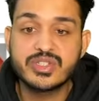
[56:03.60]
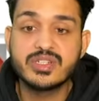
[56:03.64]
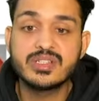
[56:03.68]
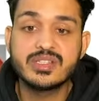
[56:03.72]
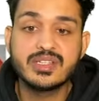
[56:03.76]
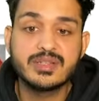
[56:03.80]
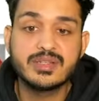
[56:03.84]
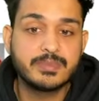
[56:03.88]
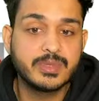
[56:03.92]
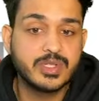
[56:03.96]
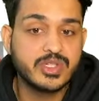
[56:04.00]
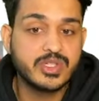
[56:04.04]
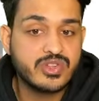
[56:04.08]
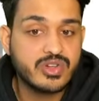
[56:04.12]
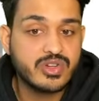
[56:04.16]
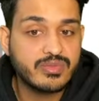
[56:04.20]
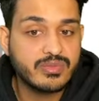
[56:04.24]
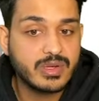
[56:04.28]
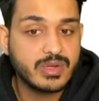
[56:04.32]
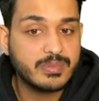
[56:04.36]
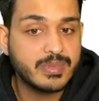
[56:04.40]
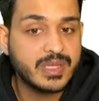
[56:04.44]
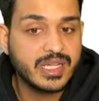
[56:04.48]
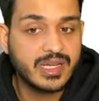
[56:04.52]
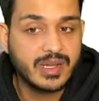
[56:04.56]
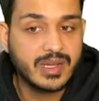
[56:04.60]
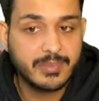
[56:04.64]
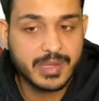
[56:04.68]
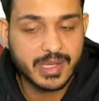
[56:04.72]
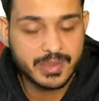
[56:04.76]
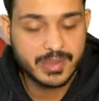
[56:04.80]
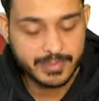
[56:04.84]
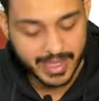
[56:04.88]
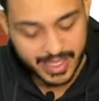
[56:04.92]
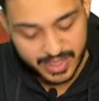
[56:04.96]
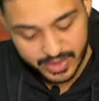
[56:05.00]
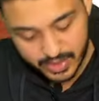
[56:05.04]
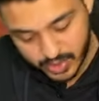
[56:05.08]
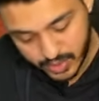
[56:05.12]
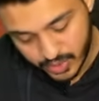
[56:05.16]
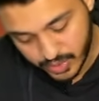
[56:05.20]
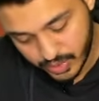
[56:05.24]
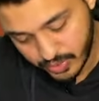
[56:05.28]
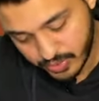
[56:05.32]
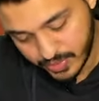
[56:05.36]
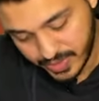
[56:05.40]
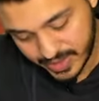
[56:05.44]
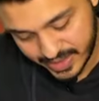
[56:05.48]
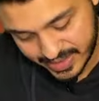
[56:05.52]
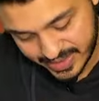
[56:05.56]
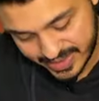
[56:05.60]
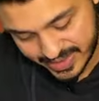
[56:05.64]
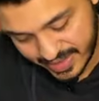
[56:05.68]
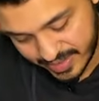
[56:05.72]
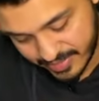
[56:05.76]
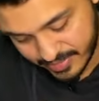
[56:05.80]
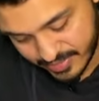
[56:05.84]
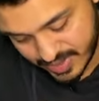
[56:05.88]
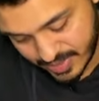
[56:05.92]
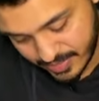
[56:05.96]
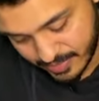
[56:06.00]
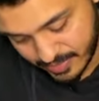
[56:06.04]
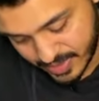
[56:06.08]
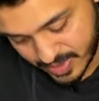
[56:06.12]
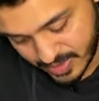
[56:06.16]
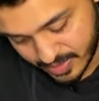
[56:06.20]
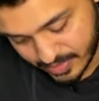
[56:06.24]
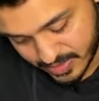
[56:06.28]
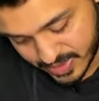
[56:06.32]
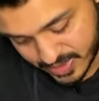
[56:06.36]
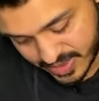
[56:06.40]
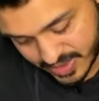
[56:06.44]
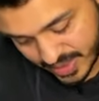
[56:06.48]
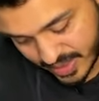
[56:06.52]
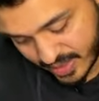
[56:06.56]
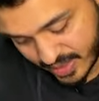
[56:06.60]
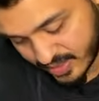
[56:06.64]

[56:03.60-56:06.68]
The patient will be coming back to you with the same symptoms, right?